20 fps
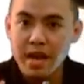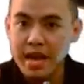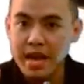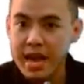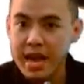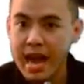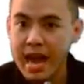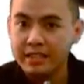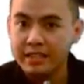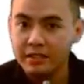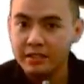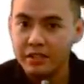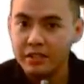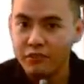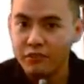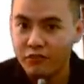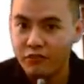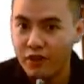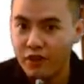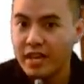A has an
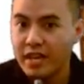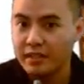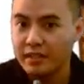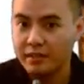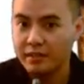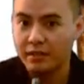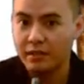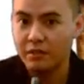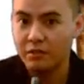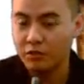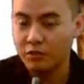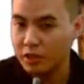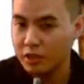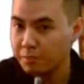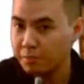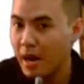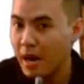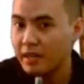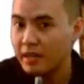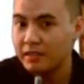event
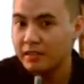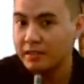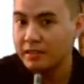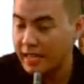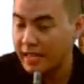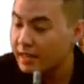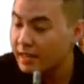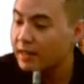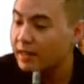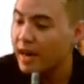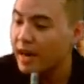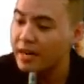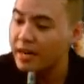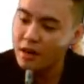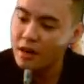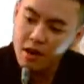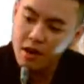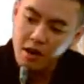response deadline